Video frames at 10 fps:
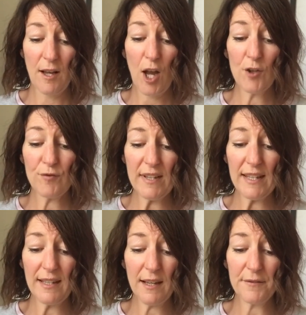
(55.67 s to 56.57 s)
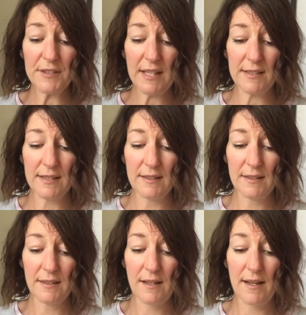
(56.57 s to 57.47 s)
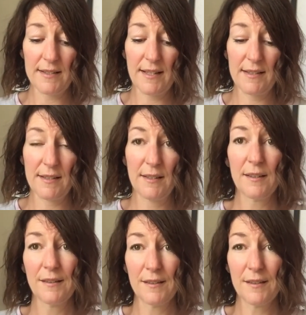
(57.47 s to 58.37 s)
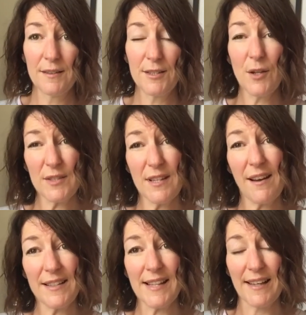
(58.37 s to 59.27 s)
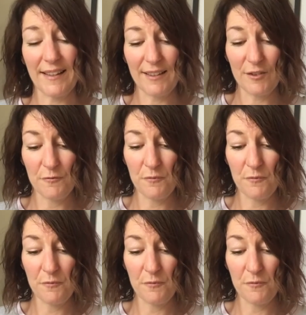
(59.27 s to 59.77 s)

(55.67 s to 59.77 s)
"I really loved it." I said. "So did I, Danny."